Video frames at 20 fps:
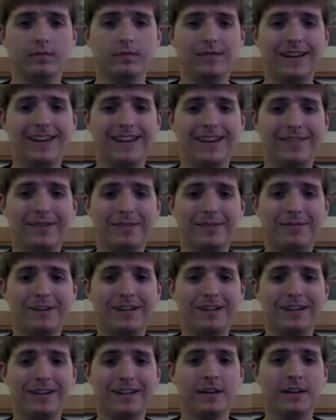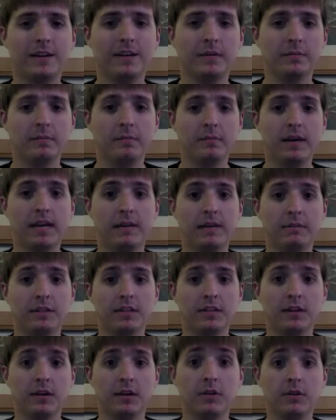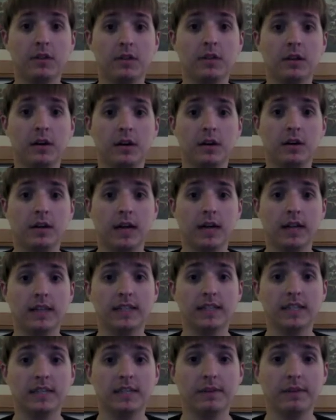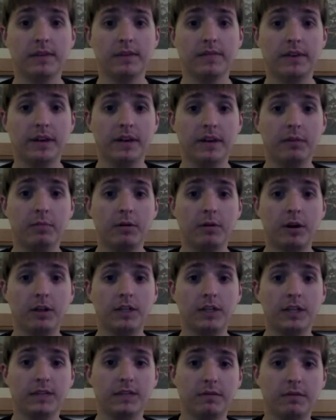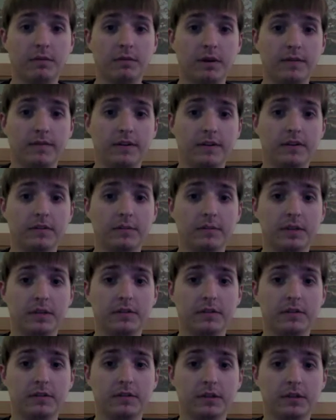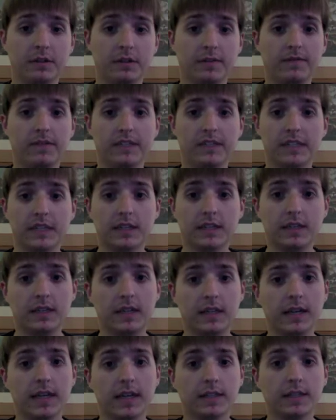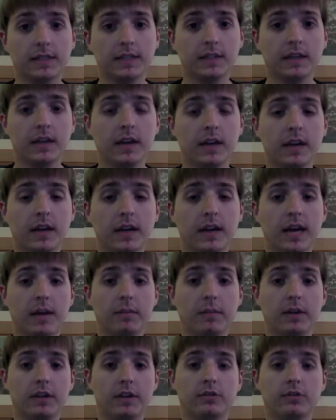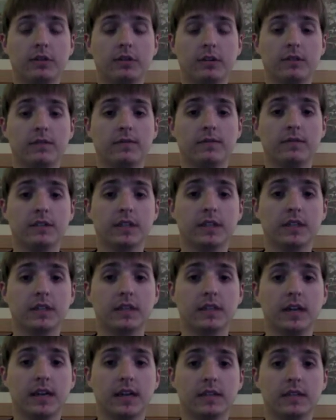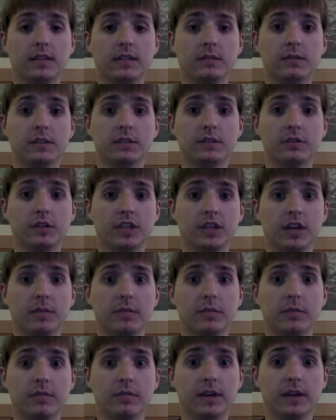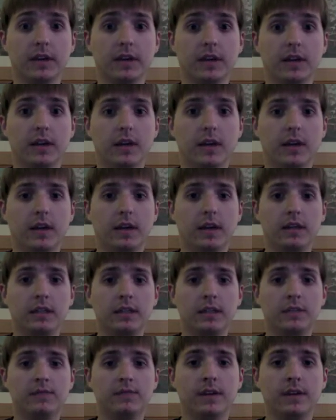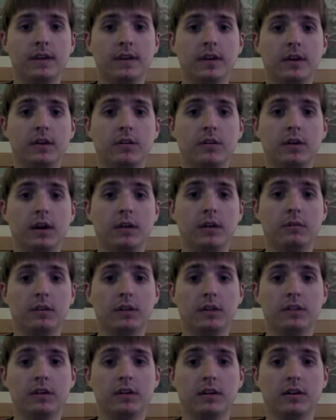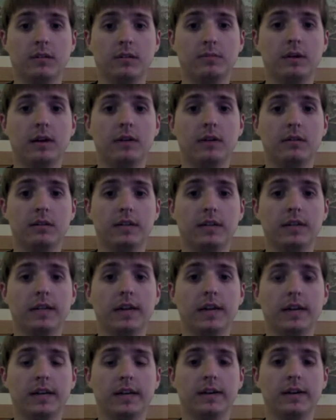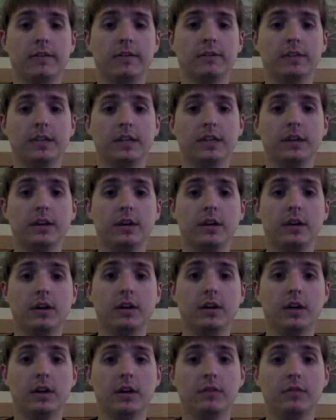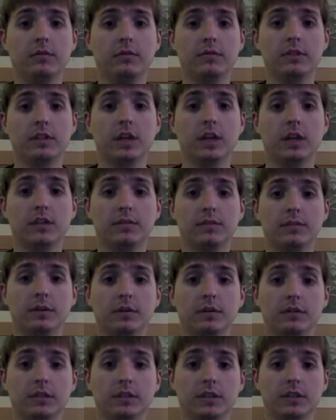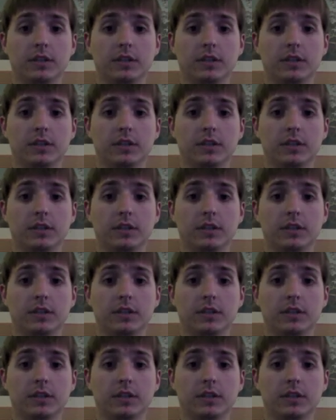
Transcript: Hey everyone, my name is Logan Long and this is my video project for my Fundamentals of Physics class, and my instructor for this class is Mr. J. Murphy. In this video I want to talk about kinetic energy and Newton's laws of motion